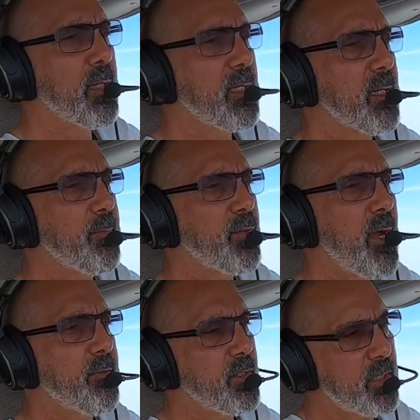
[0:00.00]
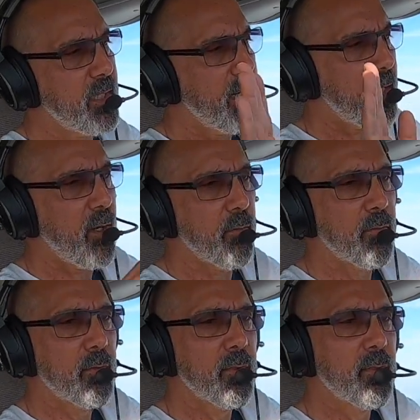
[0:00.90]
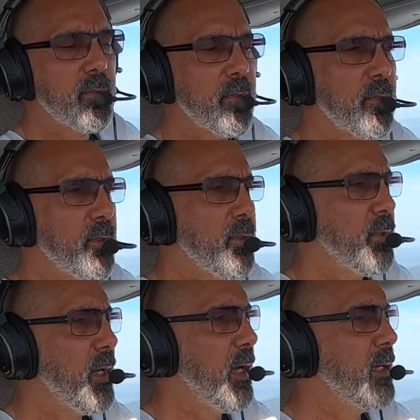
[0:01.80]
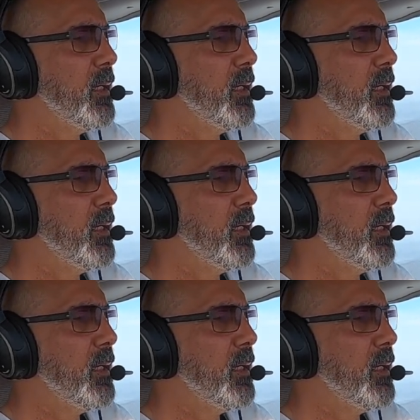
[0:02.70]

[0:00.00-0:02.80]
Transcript: of these updrafts, just let it go. And